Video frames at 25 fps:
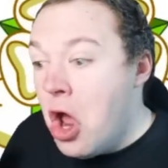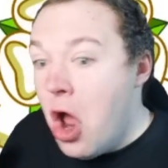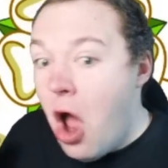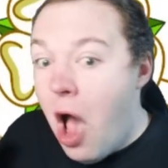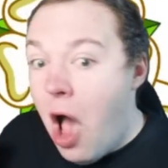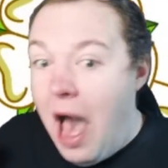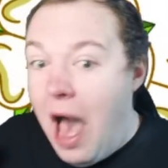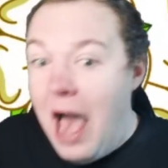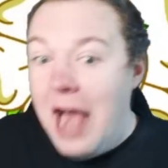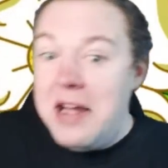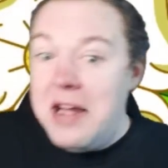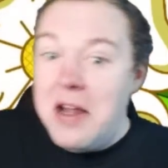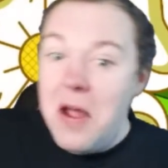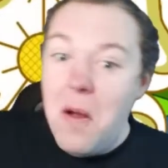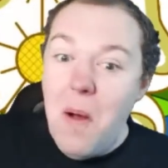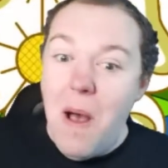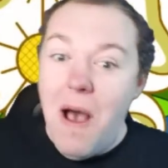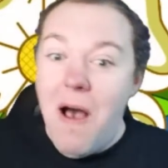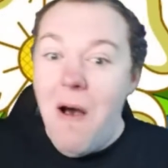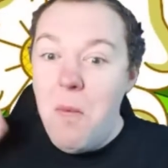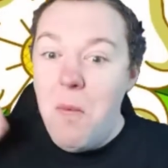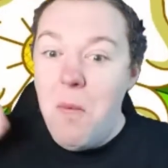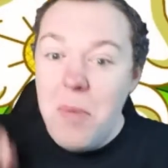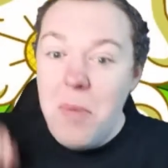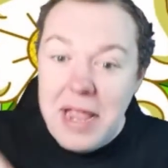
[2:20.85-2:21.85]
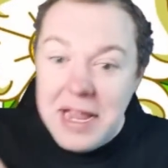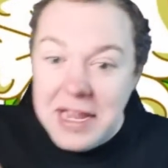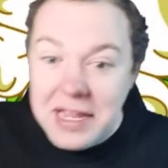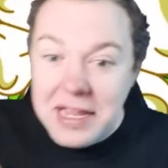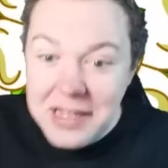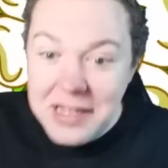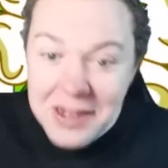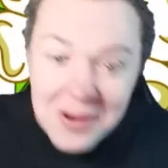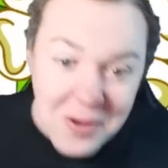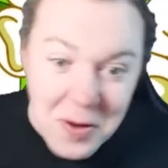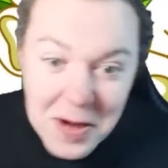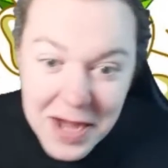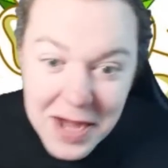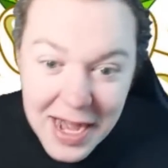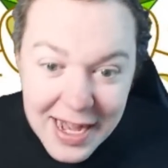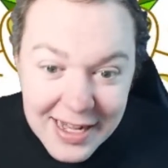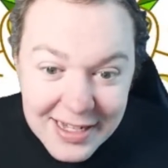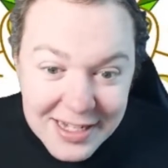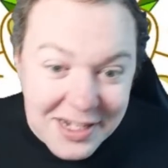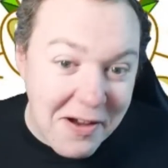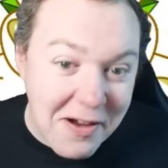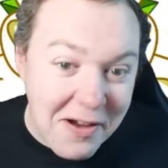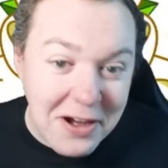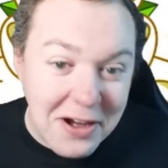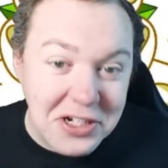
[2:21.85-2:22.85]
I know, I'll make you in
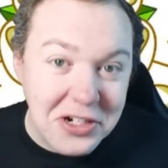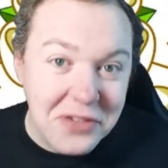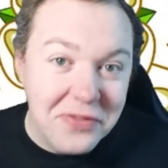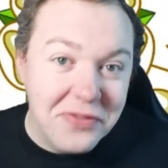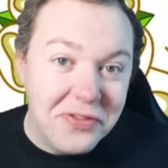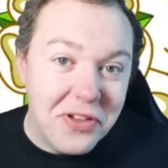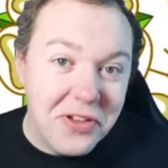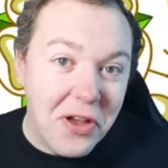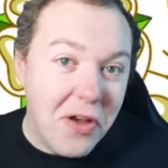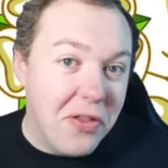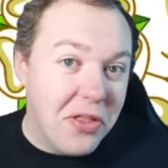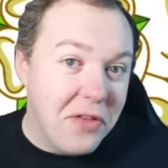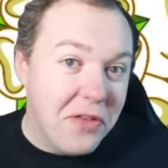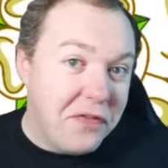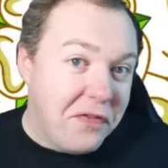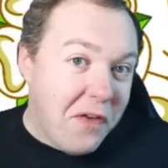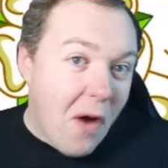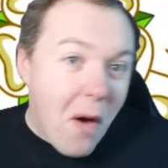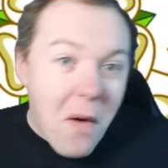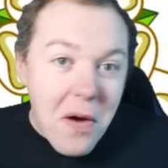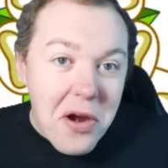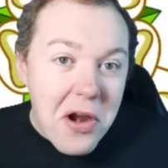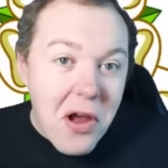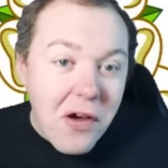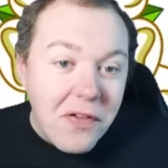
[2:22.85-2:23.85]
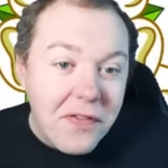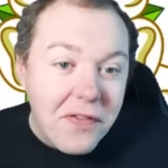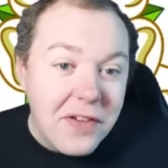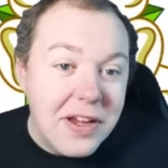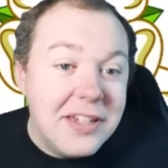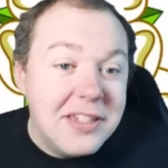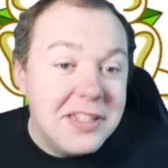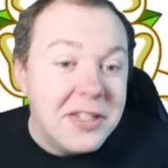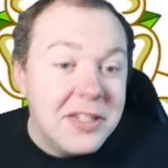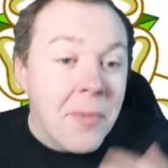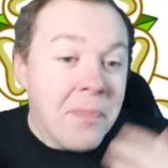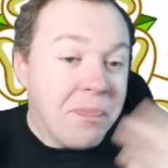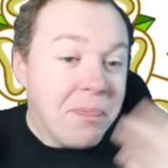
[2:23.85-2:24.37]
charge of the Foreign Office.